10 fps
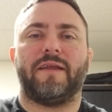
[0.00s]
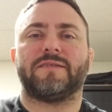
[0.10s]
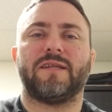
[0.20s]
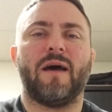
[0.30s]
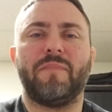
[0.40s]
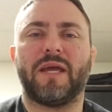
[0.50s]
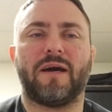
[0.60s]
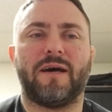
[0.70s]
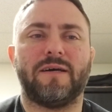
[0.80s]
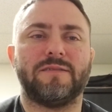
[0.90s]
And it's not
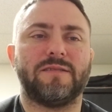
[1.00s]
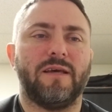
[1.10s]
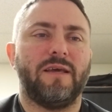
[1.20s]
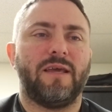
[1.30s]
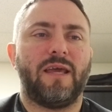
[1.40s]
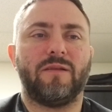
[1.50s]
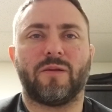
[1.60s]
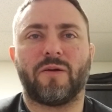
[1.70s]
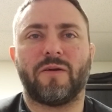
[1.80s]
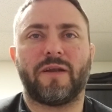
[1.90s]
because he
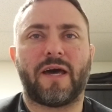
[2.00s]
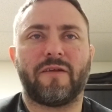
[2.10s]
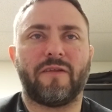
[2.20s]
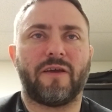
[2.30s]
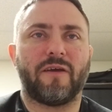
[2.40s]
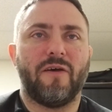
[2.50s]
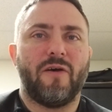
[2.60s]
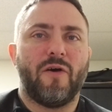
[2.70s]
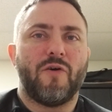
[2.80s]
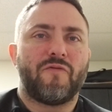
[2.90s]
learned how to like
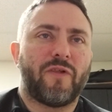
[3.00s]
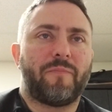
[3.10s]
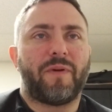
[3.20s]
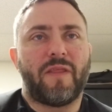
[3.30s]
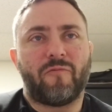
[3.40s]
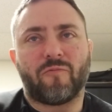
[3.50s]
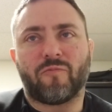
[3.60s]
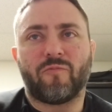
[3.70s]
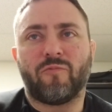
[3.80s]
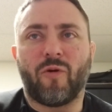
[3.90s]
flip and
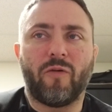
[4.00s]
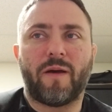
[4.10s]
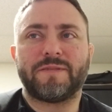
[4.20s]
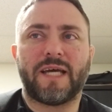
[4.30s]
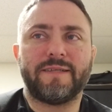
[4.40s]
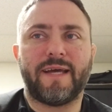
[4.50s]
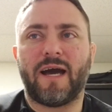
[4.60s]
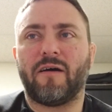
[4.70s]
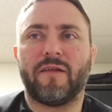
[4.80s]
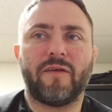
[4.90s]
then roll upside
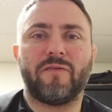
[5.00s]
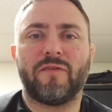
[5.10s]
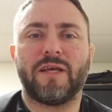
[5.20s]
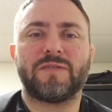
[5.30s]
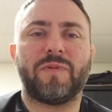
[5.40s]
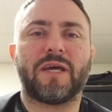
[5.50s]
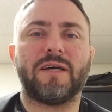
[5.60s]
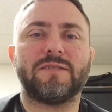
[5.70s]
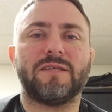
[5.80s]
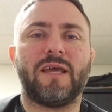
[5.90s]
down and then do that. It's
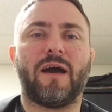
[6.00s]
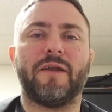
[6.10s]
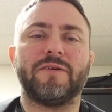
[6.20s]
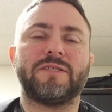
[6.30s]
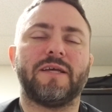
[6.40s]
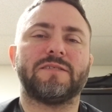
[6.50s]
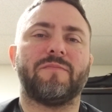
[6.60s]
because he understands the